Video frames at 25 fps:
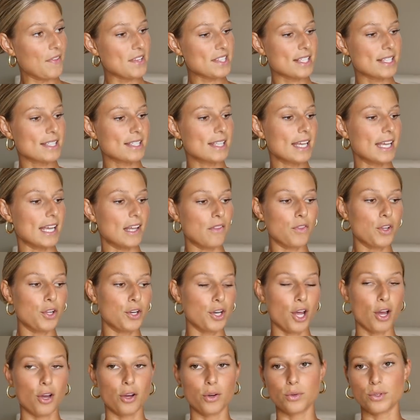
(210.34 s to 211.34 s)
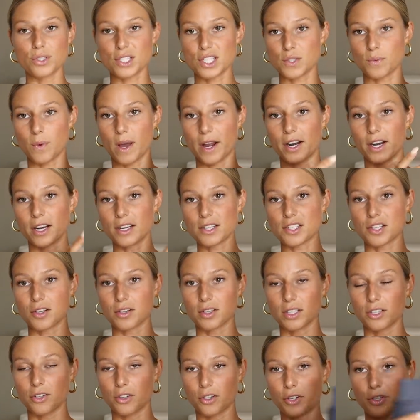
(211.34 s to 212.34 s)
this is the In The Known sweater, so
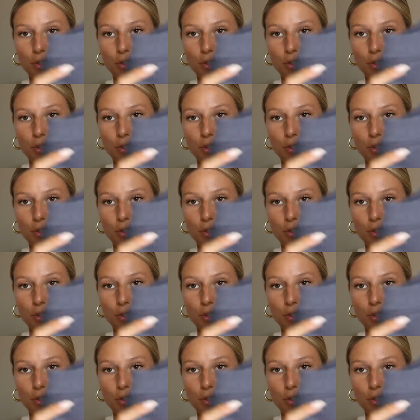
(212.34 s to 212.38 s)
a little